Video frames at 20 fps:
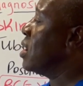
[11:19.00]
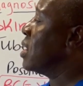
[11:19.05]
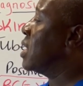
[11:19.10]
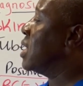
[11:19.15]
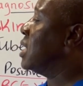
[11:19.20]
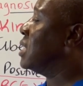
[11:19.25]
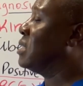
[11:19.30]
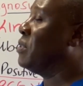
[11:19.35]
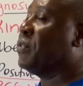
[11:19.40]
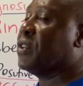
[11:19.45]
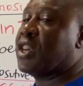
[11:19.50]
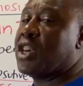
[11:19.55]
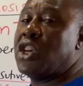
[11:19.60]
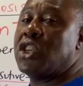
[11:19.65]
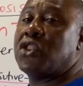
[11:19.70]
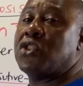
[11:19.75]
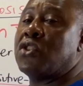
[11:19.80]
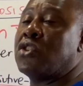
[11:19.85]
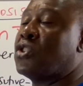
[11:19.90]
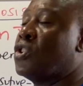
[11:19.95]

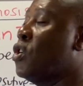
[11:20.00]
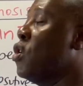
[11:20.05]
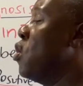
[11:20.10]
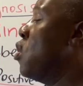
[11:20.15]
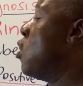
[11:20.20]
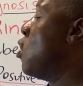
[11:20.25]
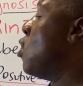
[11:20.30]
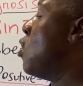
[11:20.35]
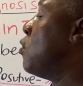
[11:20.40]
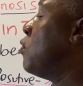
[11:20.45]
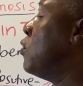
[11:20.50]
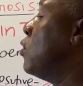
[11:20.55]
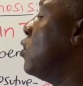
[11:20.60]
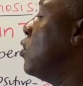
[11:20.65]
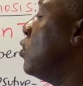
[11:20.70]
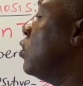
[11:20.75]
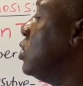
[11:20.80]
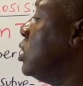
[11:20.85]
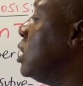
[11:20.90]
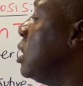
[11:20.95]
classifications of
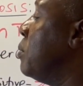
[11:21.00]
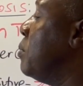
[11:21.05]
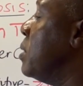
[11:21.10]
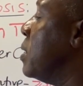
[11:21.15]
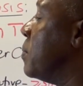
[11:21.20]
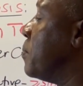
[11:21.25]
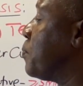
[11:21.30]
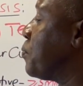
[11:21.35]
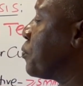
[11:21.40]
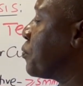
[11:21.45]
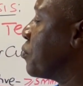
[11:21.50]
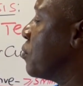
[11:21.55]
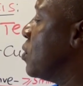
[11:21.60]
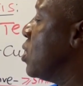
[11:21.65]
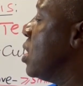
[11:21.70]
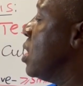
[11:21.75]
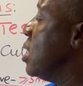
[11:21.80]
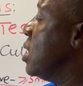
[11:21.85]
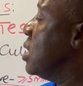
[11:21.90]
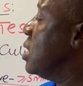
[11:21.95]
TB.
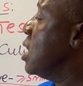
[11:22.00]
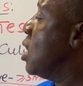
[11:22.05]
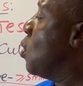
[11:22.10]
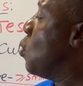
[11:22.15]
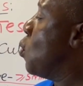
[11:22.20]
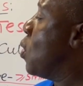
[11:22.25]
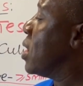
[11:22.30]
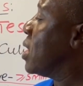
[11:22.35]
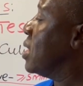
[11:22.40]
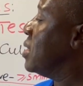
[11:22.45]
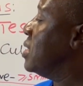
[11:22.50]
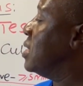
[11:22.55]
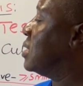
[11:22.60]
Now, what are the